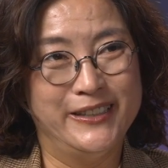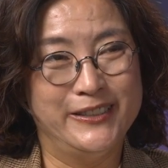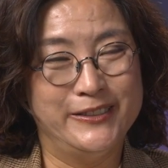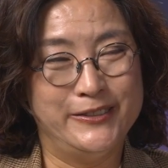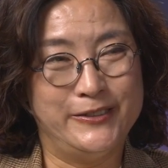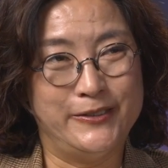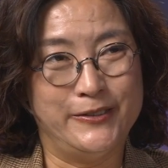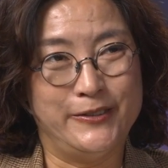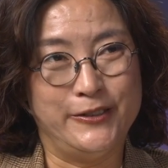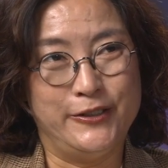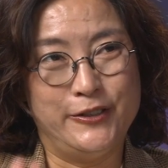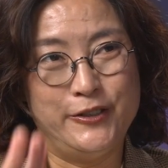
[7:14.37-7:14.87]

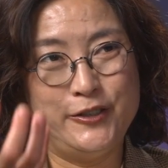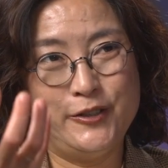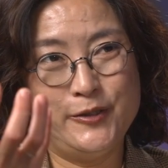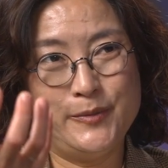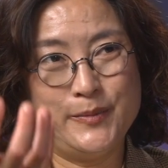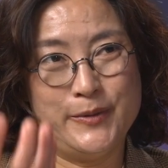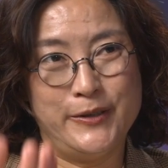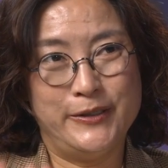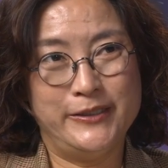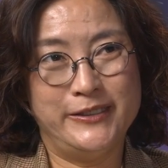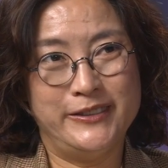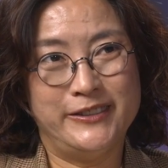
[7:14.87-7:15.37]
So
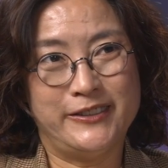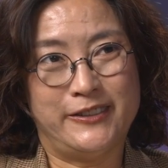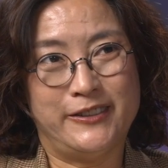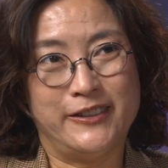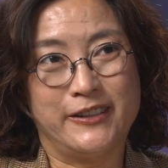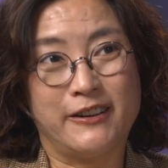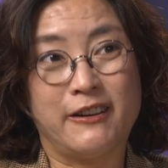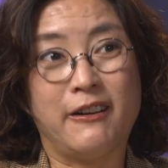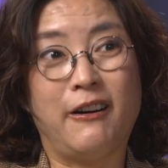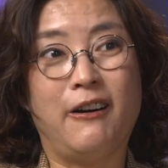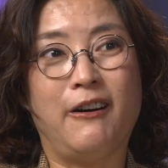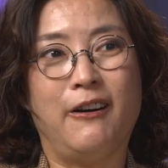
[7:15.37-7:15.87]
humans are
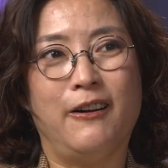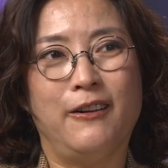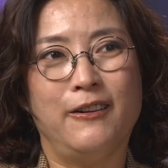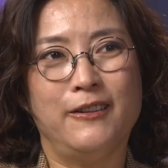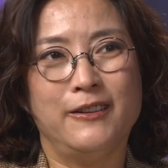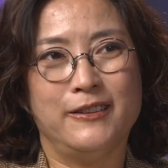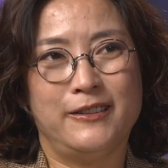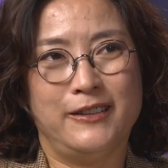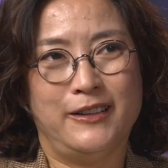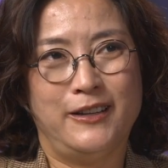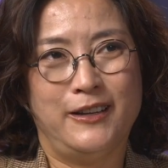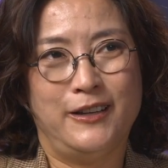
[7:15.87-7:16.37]

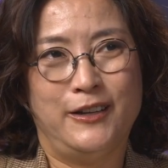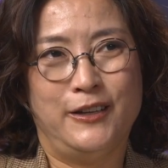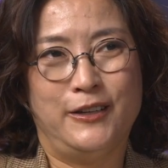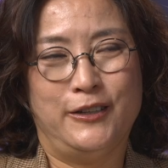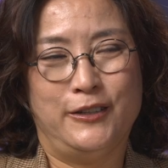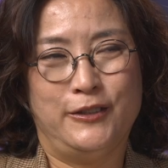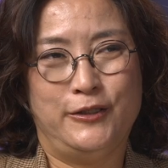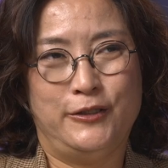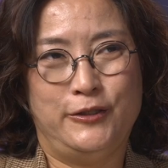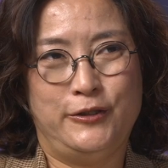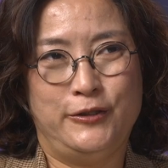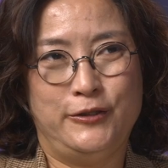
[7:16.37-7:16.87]
called
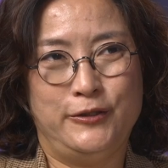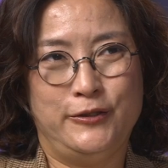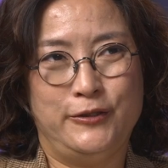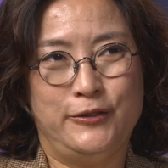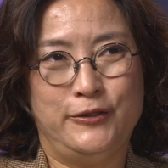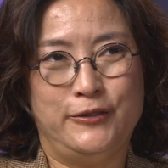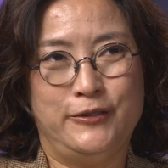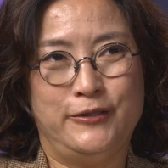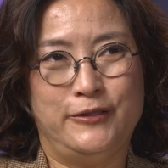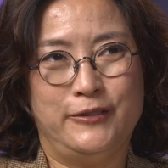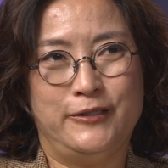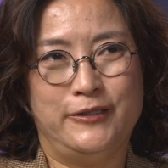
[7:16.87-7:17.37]

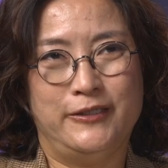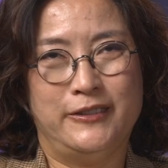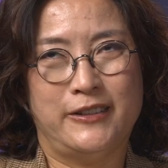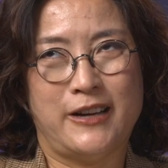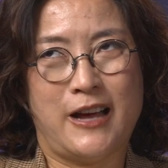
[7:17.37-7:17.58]
to